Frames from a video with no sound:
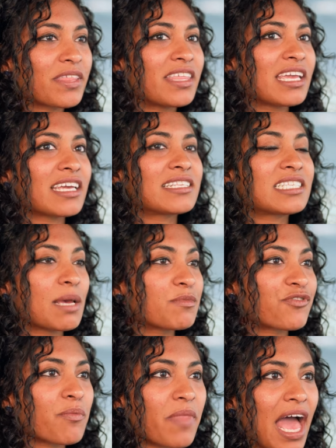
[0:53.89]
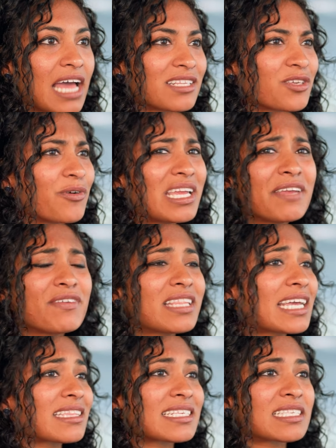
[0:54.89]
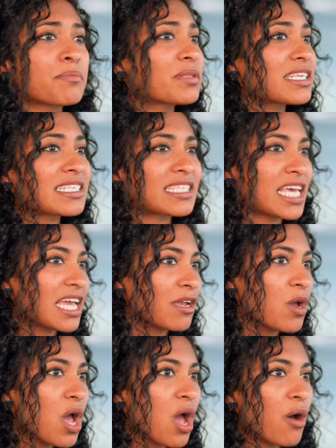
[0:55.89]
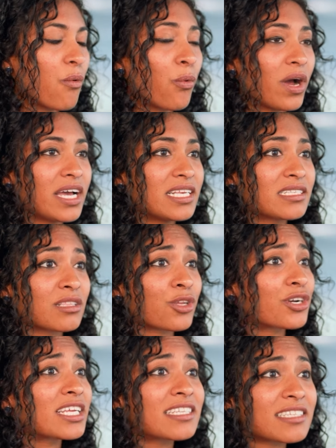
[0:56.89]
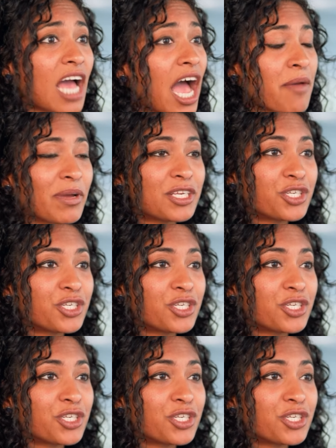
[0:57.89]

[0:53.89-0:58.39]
I think it stems from that. So even like the simplest thing was learning to tie my